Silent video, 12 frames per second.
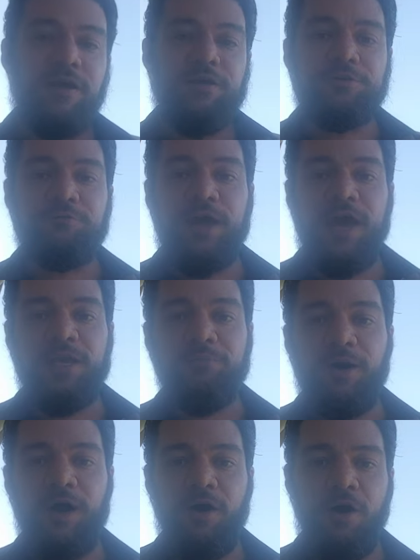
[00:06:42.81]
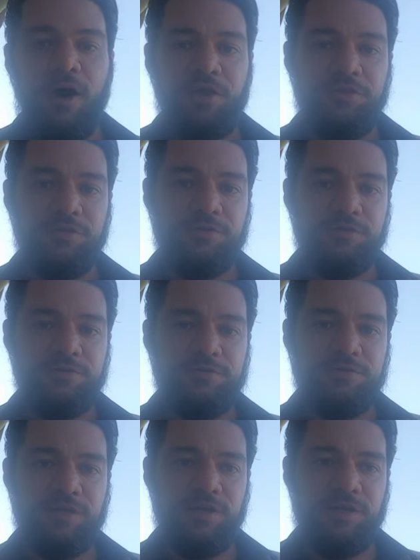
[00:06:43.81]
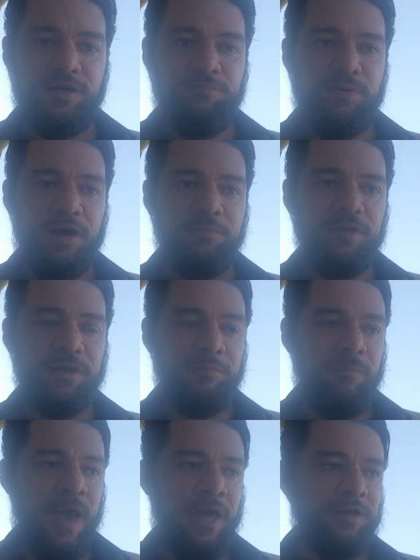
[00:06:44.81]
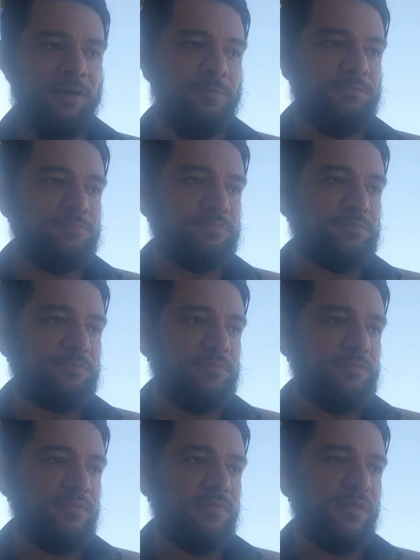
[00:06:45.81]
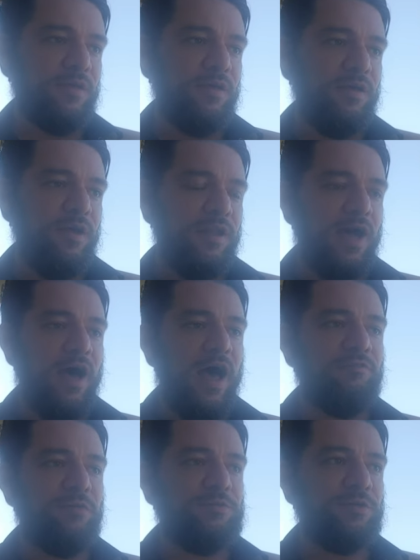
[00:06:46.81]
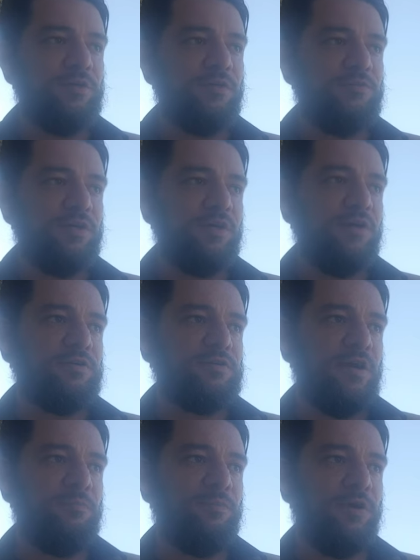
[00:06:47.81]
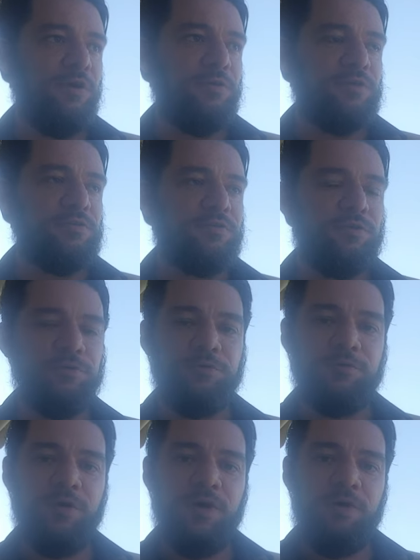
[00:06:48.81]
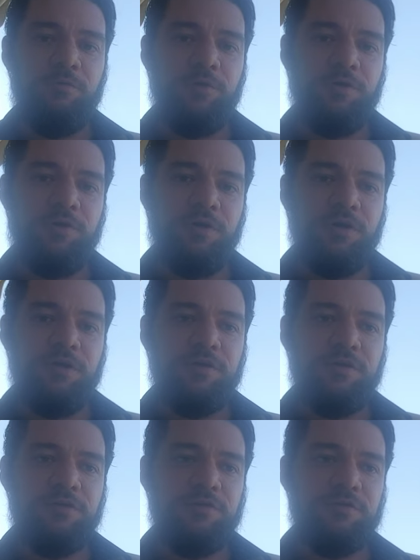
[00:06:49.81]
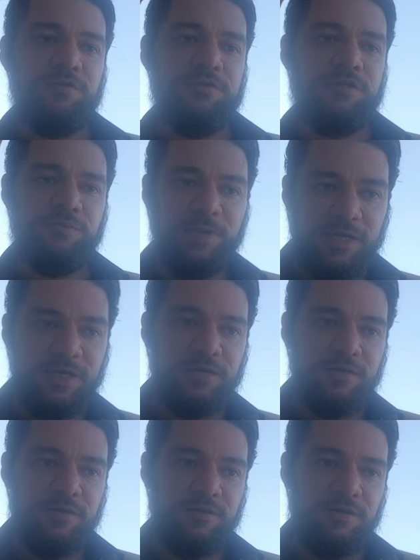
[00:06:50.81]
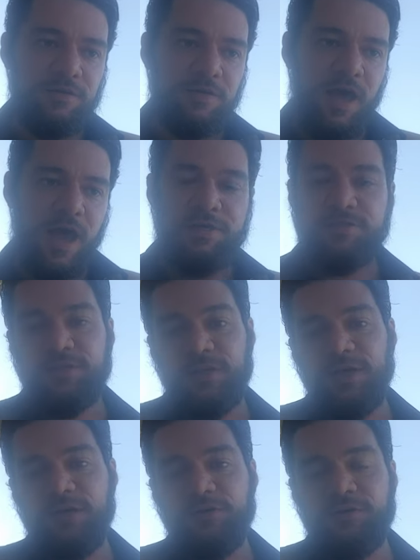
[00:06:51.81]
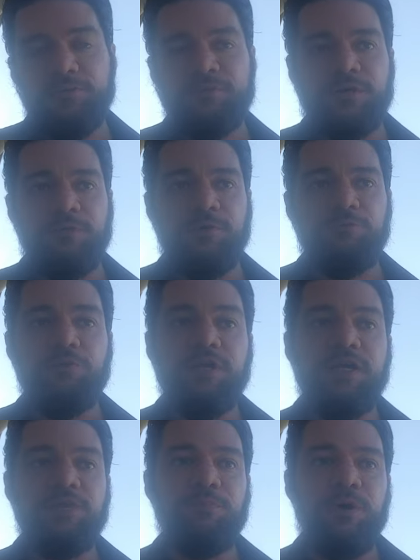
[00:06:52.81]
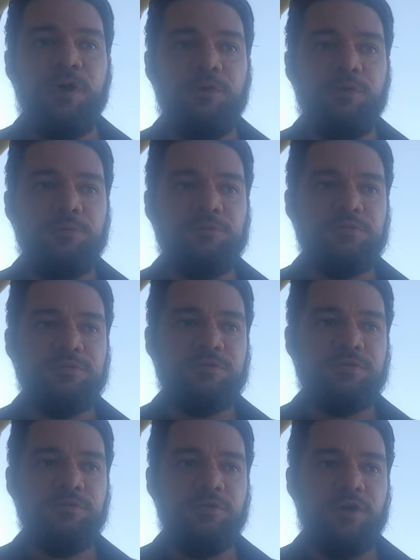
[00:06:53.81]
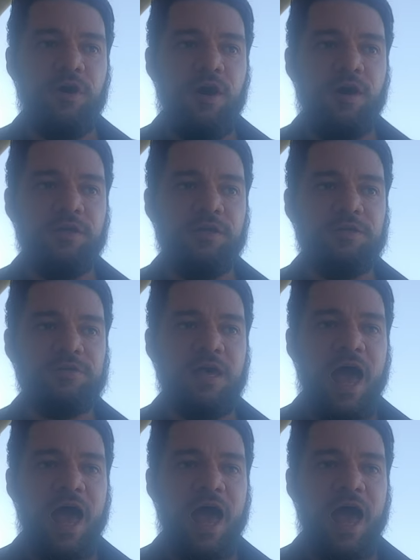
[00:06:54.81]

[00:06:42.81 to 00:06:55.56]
is read by authors in a public manner. Now, I have observed there are some poets who will speak as they, or I'm sorry, would read poems to their audience